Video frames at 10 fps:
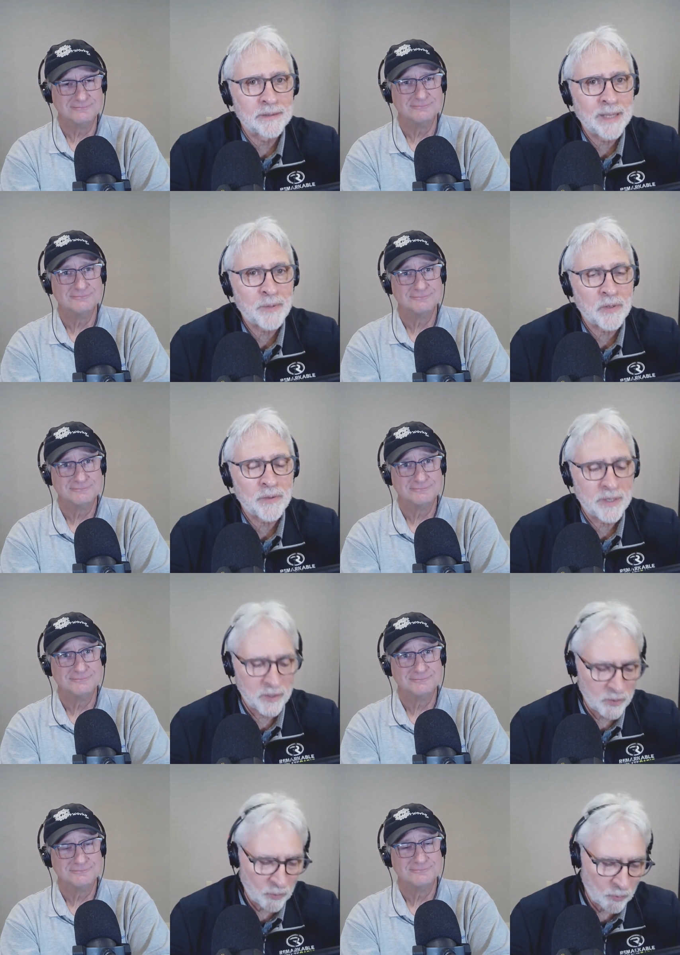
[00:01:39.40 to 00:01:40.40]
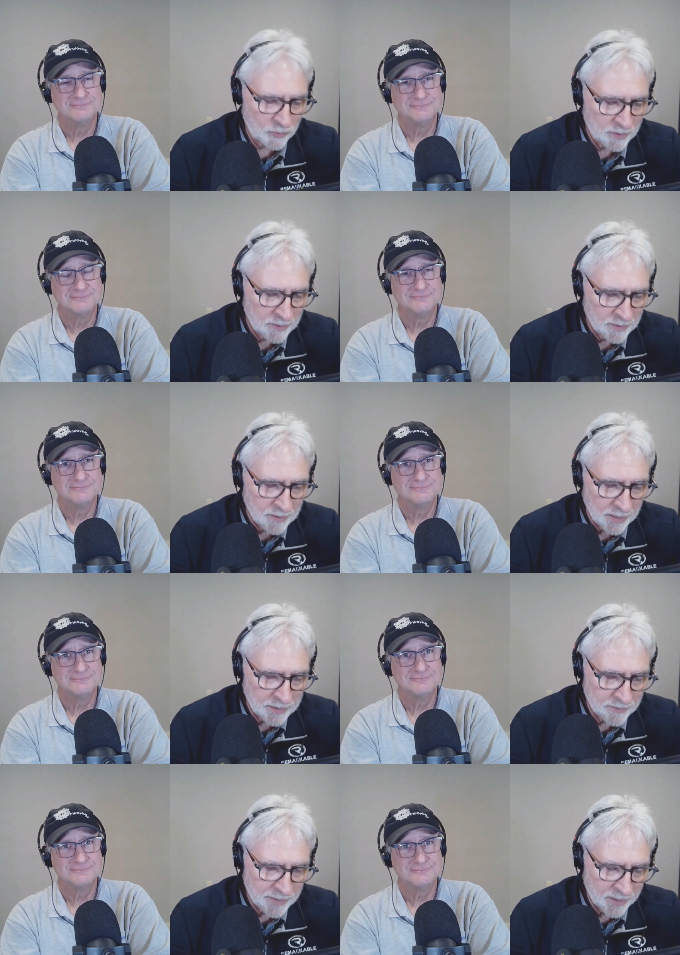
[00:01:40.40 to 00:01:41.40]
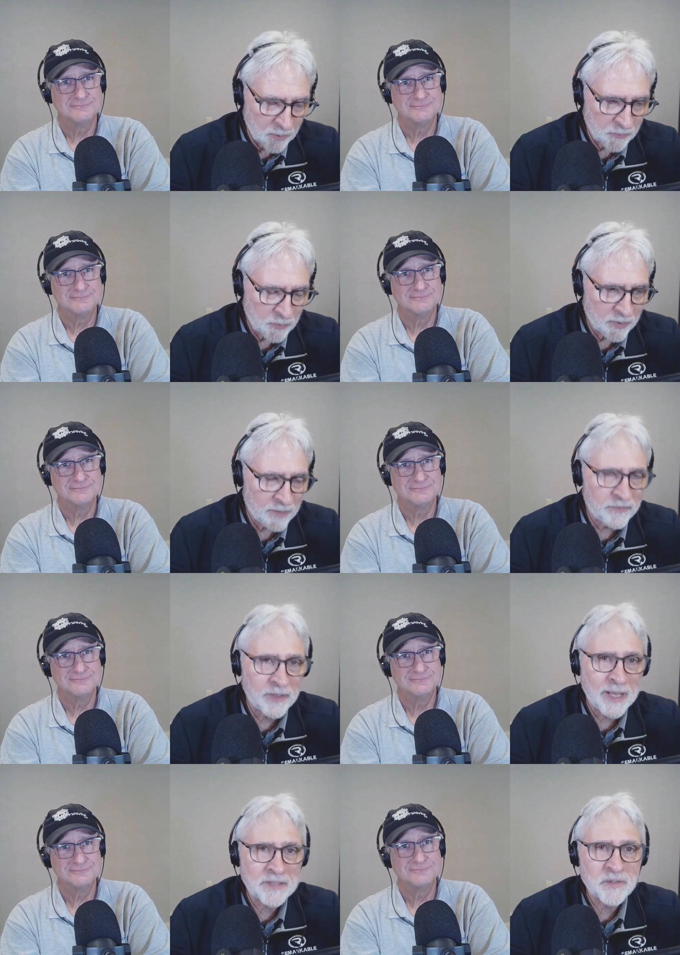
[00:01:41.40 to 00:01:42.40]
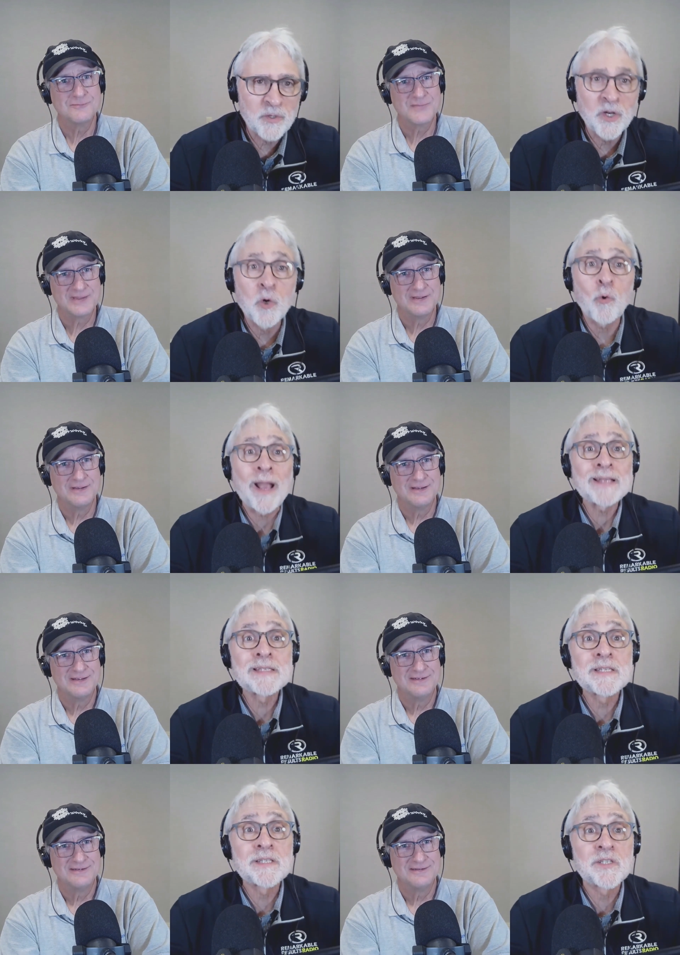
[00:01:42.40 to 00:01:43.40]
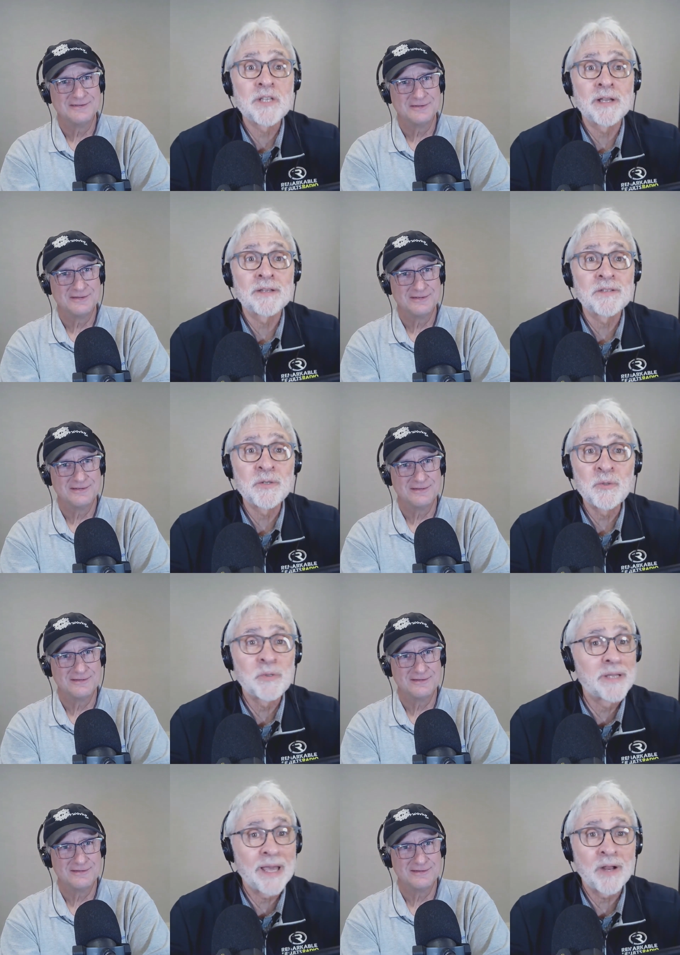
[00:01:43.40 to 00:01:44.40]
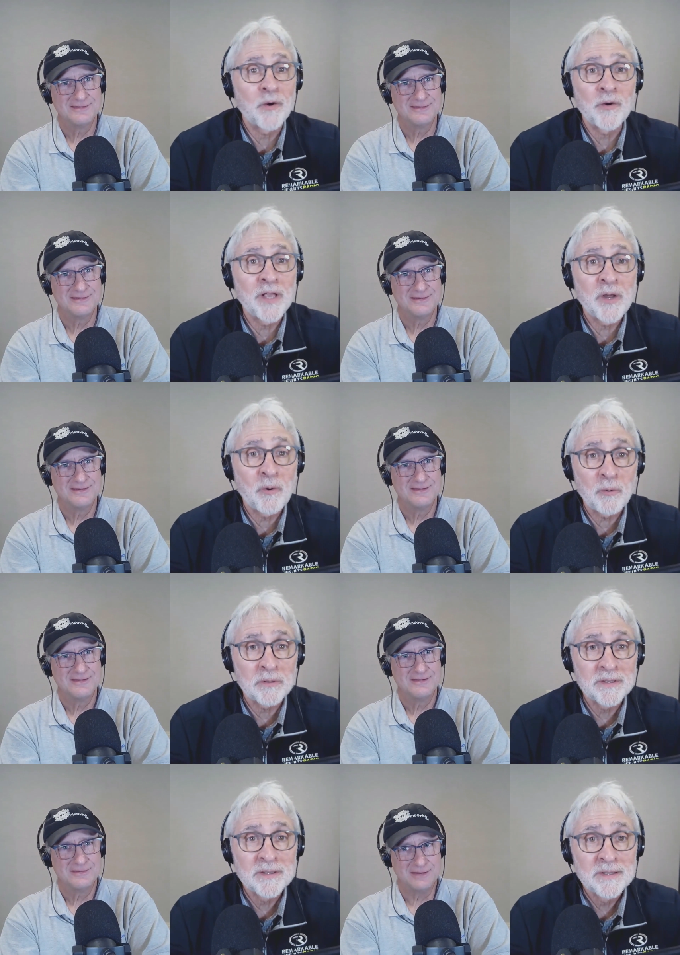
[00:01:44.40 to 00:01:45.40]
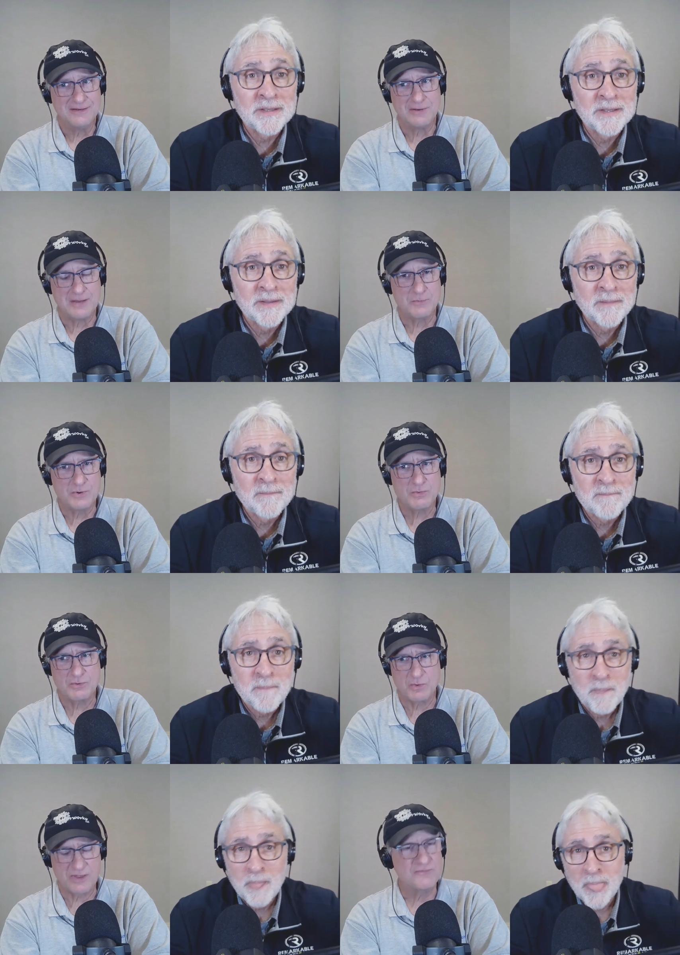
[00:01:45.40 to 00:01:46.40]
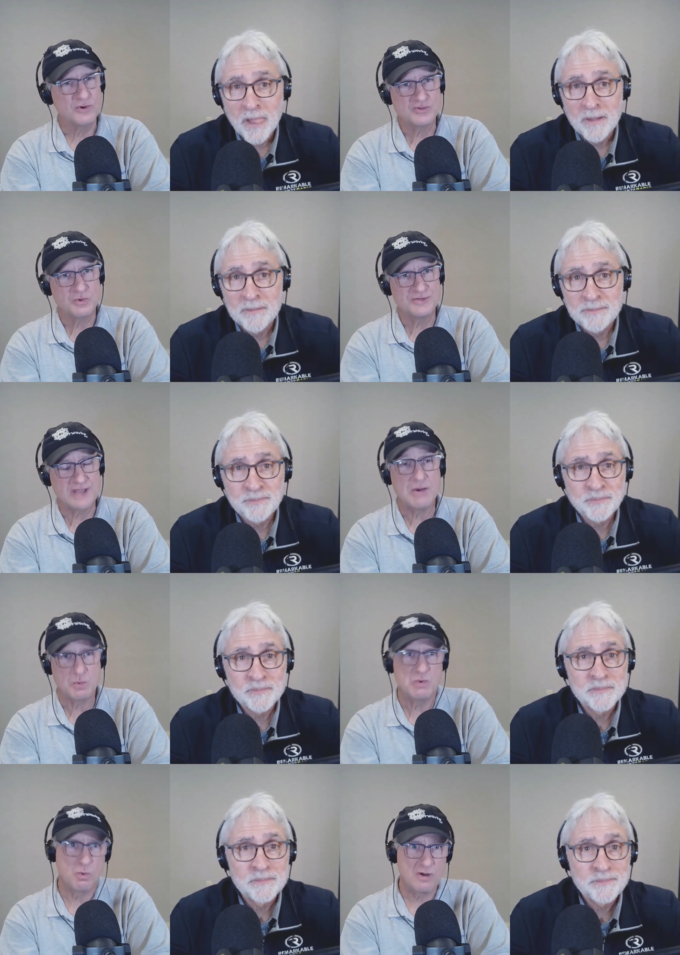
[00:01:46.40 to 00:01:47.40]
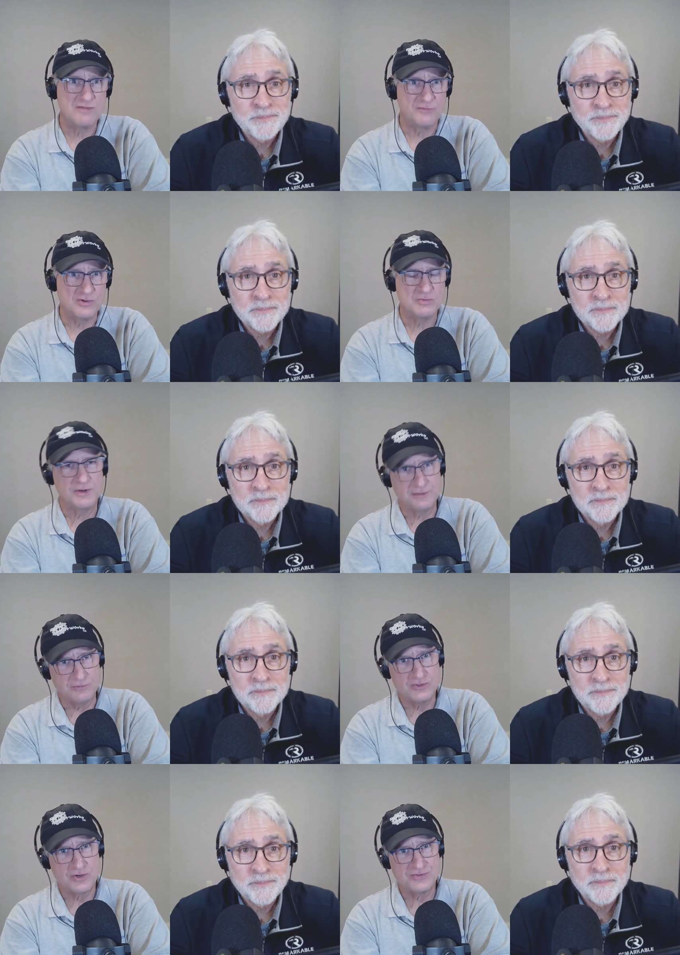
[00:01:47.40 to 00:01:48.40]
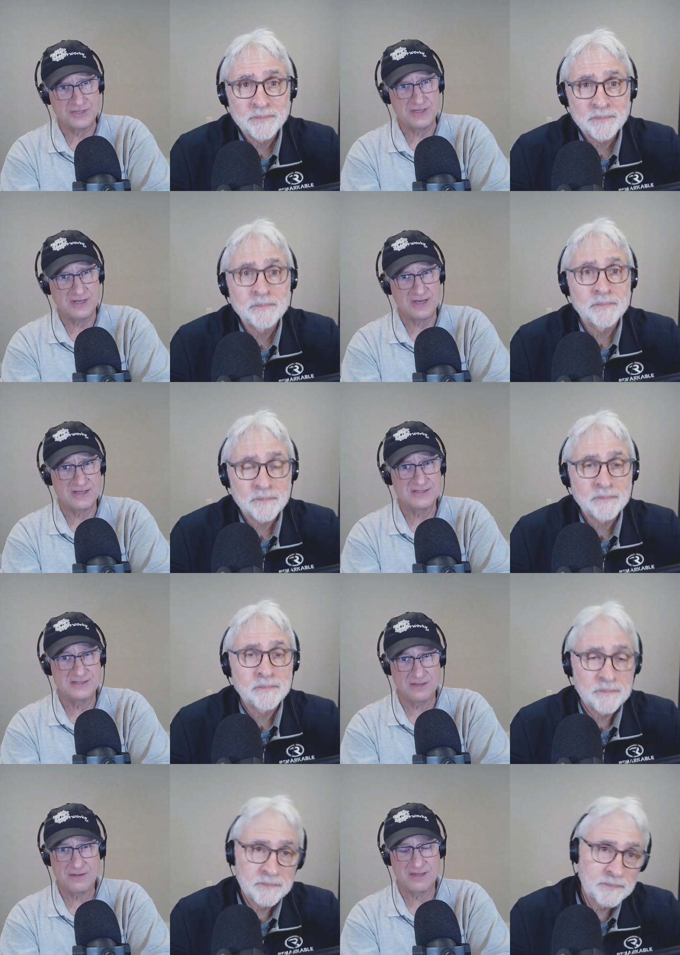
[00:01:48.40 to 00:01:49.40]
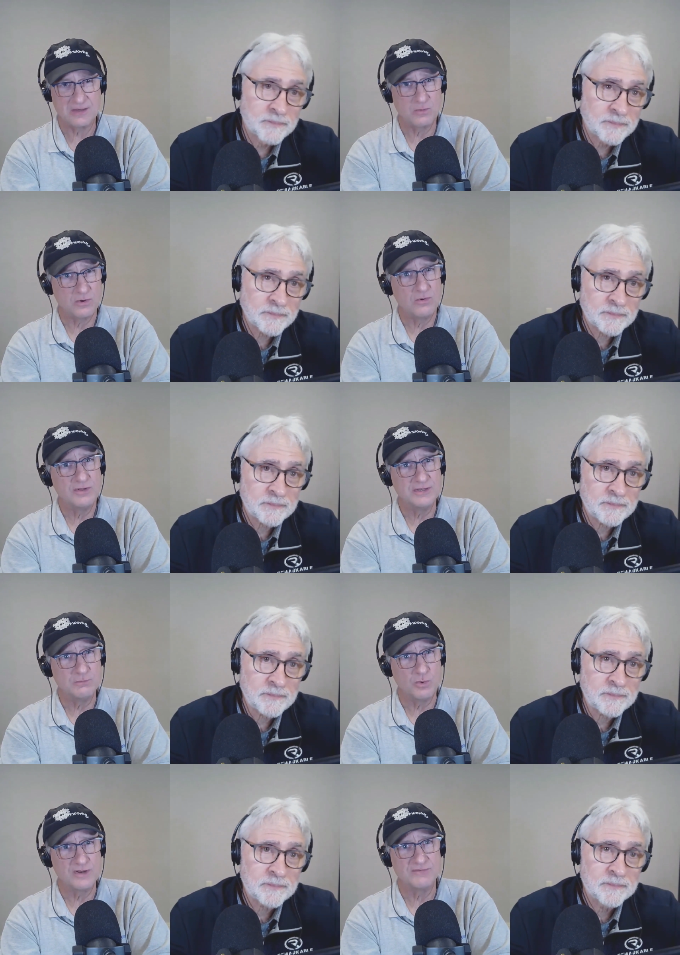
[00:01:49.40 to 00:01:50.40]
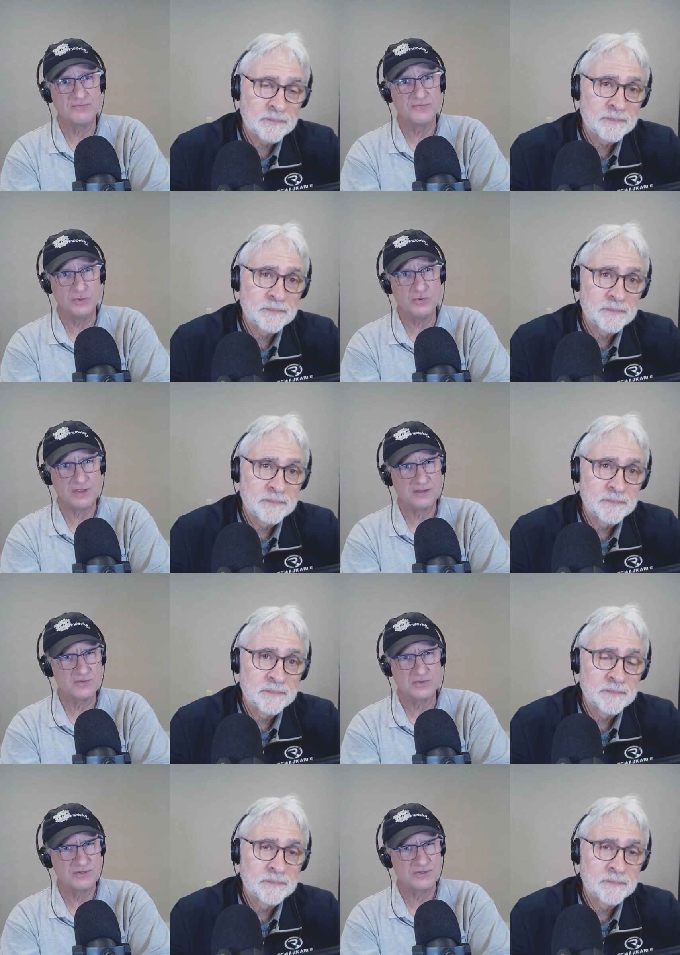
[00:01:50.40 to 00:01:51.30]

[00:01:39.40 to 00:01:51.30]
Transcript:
Speaker 1: Napa Auto Care Gold, and you got to go through an awful lot. So congrats uh, to get uh, earning gold.
Speaker 2: Yeah, I, we were one of the first ones. I, we were the first one in New Jersey, and I still think we're only one of a few. I think there's